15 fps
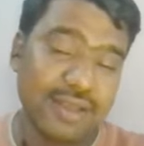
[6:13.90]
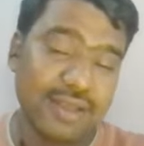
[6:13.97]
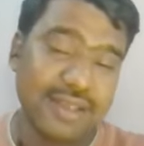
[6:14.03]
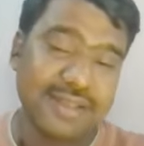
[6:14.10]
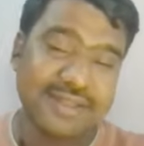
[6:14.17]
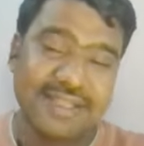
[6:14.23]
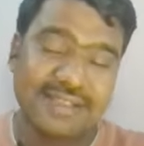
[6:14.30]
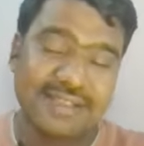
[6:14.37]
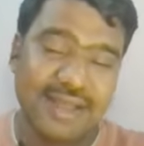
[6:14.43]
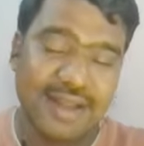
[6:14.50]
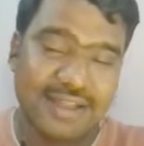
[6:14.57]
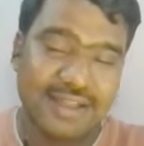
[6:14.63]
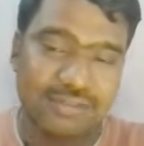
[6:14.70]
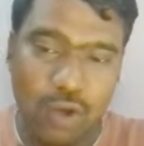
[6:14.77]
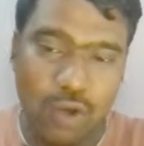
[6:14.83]
these are
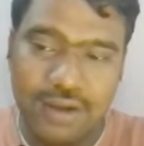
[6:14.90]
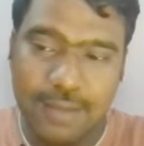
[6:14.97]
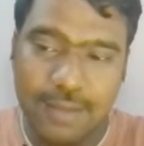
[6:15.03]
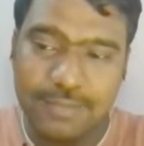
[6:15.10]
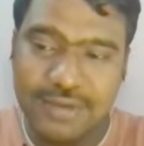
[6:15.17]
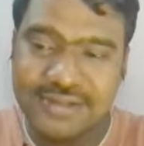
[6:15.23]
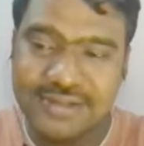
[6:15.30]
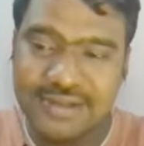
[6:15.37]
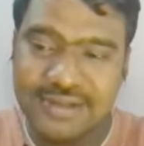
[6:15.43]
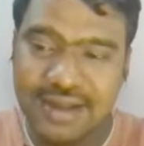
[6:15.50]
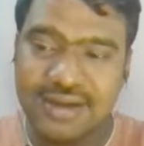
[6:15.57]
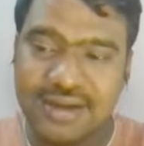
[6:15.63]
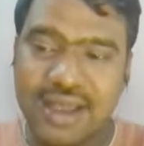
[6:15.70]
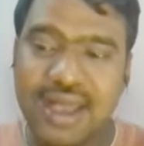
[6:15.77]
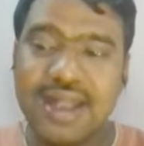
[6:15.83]
like small companies,
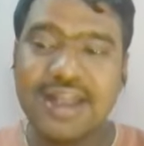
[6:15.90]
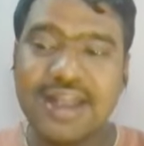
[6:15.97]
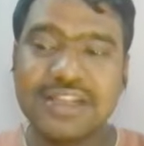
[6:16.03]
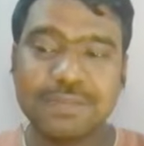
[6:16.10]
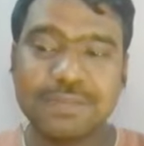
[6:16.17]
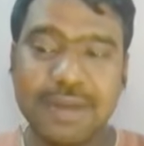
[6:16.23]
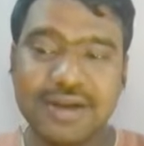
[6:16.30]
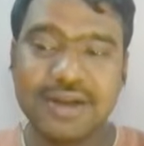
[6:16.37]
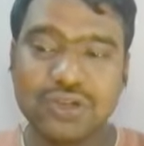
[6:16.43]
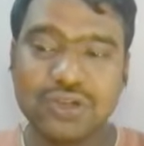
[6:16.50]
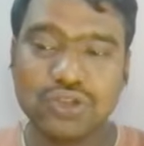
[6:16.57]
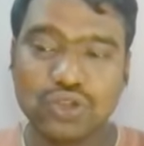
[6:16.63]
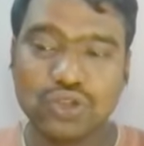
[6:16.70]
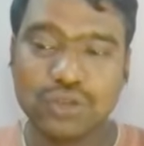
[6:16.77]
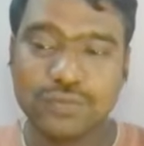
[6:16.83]
right? It's better
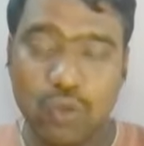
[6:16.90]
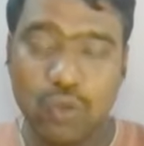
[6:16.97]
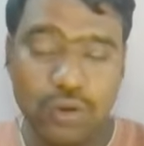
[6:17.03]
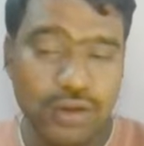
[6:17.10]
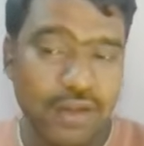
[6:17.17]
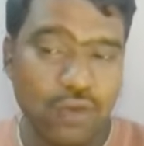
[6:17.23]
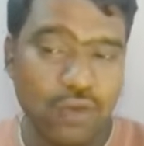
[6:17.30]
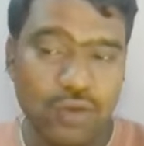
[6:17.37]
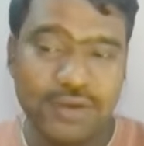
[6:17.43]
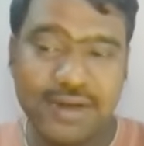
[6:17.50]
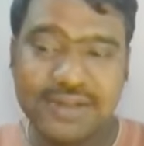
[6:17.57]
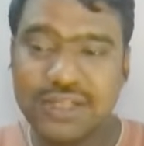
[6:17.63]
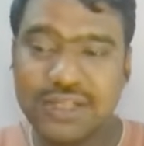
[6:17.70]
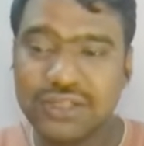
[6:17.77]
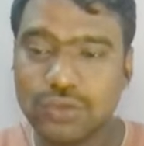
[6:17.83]
to choose owner, founder,
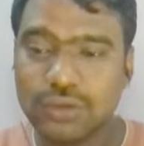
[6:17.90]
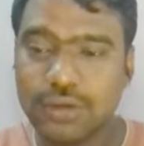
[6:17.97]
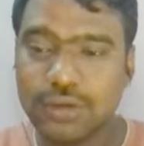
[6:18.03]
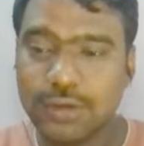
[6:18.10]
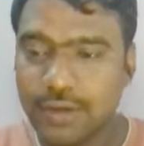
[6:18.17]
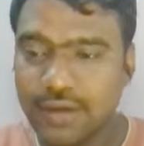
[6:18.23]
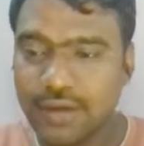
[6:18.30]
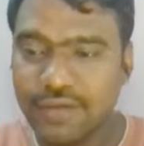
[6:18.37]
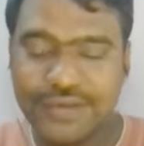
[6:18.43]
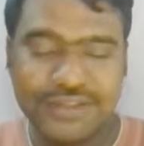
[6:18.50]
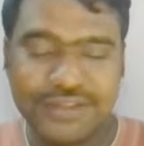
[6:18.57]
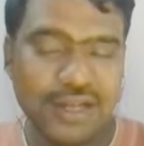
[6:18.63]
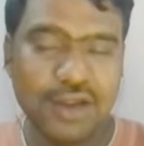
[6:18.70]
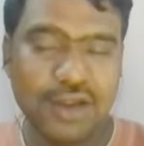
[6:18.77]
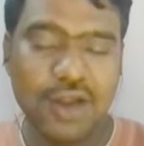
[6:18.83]
C-suite. If
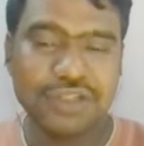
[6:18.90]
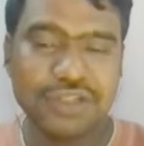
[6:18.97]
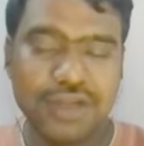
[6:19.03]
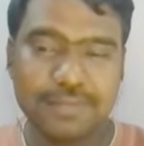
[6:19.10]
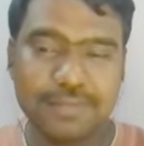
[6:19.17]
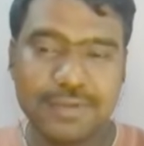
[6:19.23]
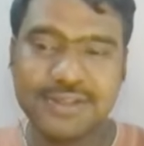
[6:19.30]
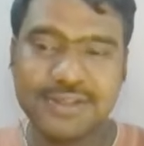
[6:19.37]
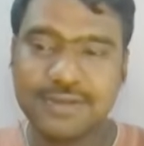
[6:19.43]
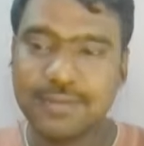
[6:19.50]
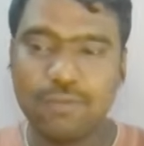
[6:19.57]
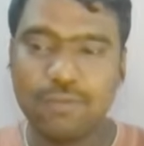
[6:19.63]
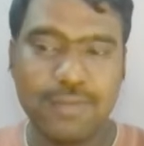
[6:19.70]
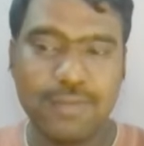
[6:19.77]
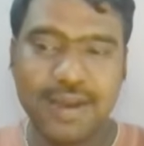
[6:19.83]
it's a large companies,
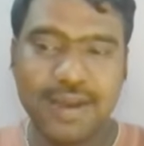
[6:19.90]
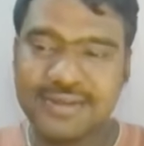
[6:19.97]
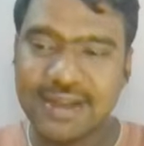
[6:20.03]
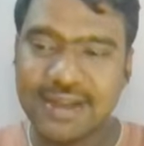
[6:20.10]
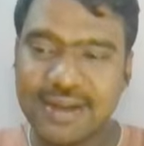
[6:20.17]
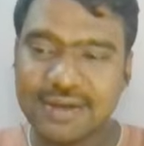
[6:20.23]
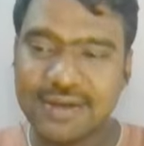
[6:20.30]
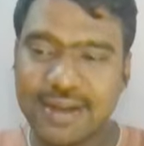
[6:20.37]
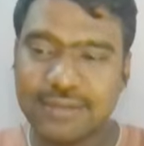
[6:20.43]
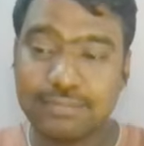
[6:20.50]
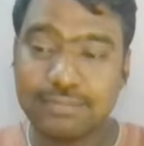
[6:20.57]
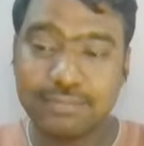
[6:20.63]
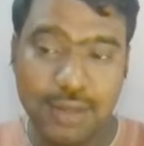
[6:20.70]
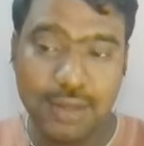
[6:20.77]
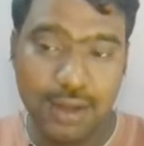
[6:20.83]
we may select like
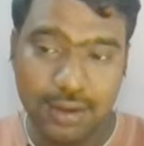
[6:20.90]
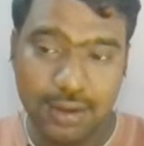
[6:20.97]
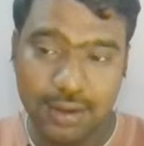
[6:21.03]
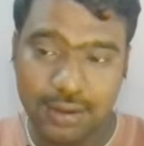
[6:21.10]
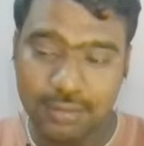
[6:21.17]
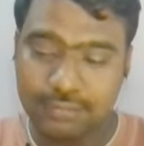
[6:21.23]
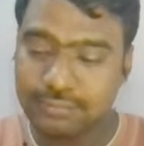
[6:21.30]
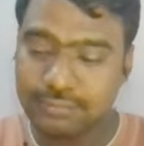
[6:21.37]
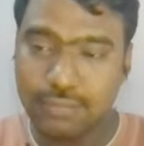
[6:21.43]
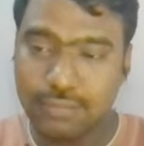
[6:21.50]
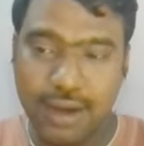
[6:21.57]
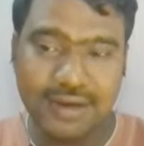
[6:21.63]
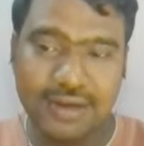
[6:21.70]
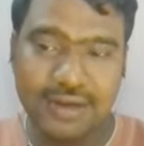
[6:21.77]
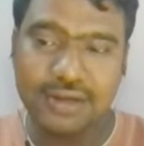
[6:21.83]

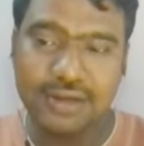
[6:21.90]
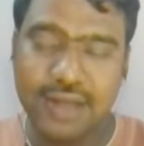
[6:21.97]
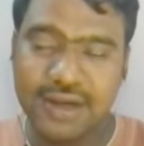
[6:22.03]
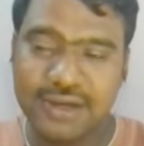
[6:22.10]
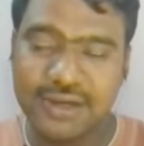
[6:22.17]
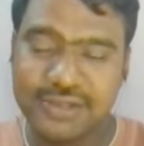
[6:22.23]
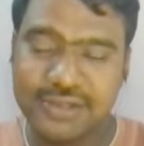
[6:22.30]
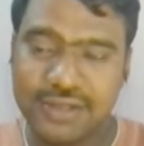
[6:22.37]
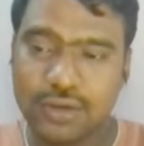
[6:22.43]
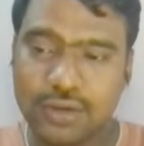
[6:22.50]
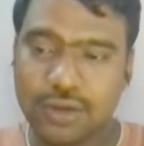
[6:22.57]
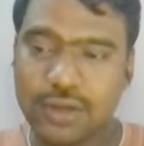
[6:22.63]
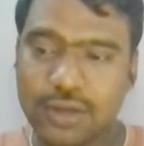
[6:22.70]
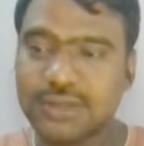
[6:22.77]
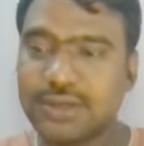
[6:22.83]
marketing directors and
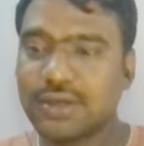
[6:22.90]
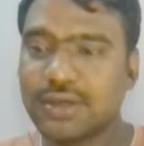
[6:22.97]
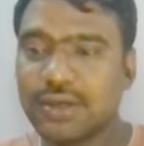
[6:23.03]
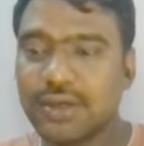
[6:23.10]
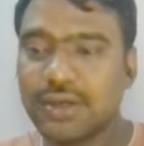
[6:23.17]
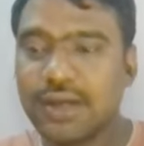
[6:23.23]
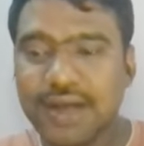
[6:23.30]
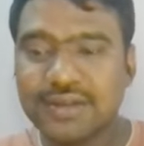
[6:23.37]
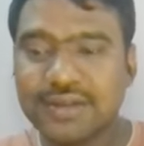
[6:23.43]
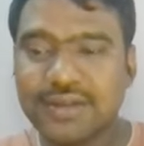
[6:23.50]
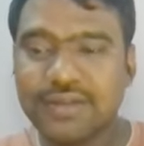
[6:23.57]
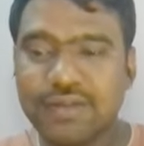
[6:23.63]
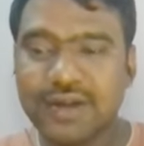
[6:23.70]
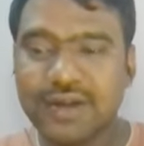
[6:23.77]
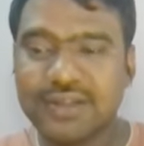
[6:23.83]
all. I
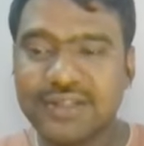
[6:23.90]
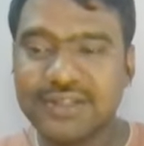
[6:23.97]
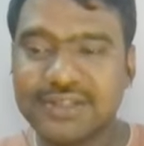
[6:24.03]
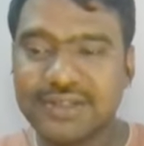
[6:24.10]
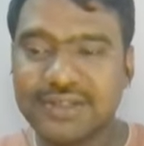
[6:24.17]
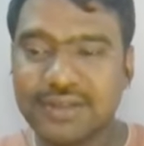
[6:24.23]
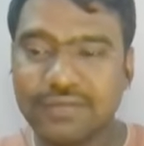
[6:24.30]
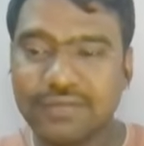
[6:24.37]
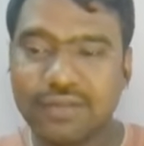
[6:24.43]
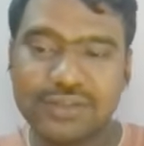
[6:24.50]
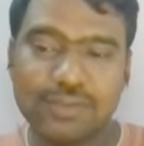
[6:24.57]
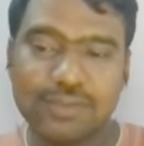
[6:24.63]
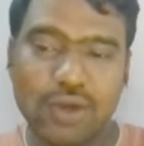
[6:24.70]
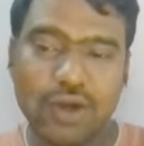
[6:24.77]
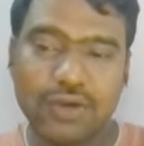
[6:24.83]
think for this, for
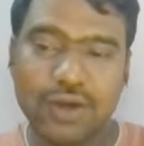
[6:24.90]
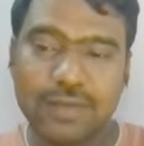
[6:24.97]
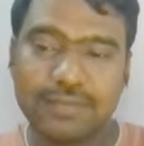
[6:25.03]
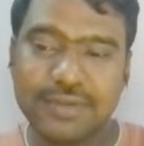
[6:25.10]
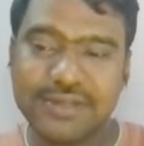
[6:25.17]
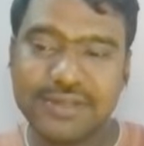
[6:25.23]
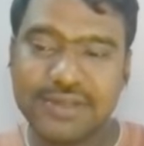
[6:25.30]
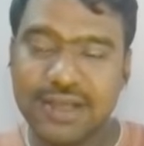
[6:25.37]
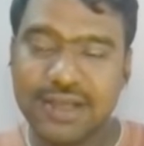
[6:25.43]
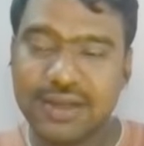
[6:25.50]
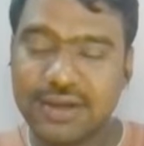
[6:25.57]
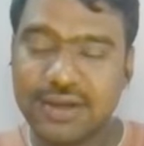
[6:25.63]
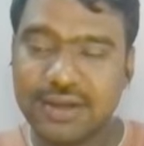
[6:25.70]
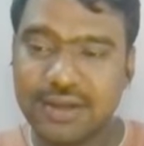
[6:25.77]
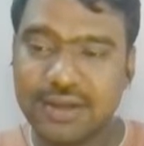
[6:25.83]
small companies, like
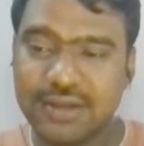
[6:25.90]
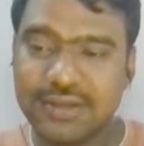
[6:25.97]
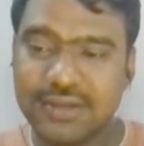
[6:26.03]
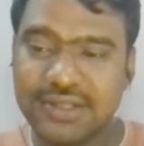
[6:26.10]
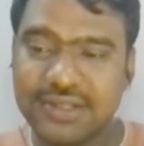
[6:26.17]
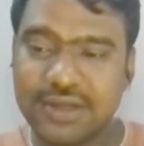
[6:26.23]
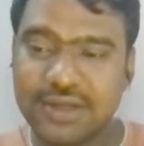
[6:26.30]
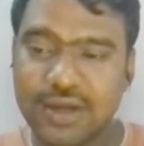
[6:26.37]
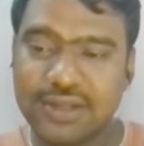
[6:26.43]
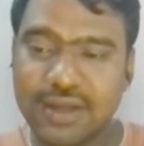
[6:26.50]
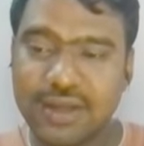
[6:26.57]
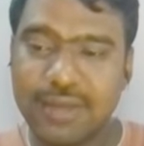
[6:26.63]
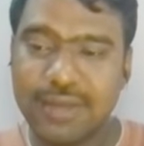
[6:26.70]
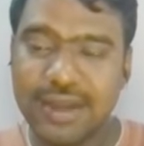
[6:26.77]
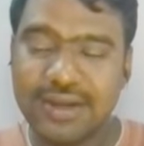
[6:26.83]
these are
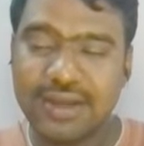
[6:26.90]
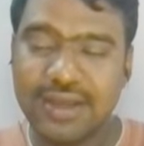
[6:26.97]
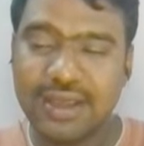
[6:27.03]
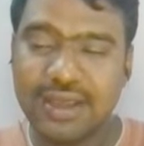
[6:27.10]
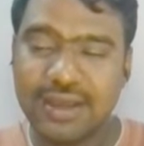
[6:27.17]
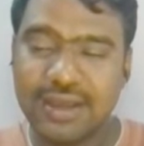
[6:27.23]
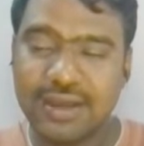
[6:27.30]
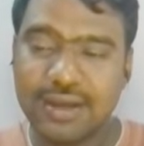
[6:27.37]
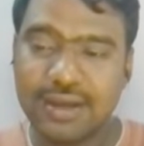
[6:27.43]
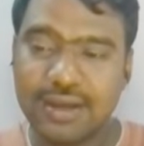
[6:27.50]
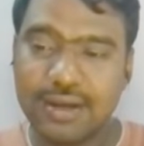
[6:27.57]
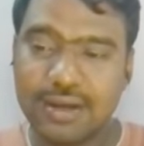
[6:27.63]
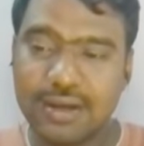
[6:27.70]
the main key